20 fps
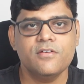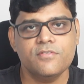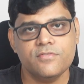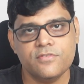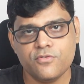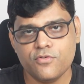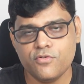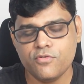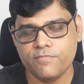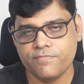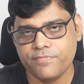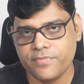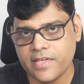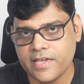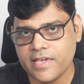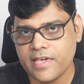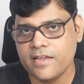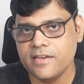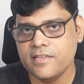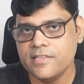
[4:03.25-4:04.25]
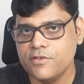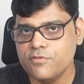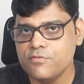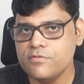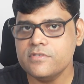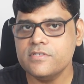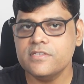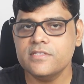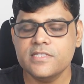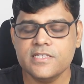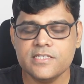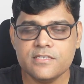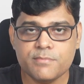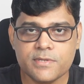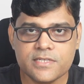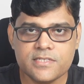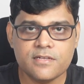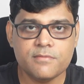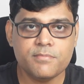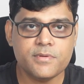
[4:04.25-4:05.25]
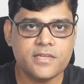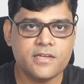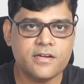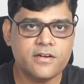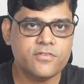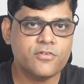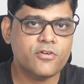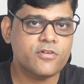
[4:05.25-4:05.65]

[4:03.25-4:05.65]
So they can use this special periods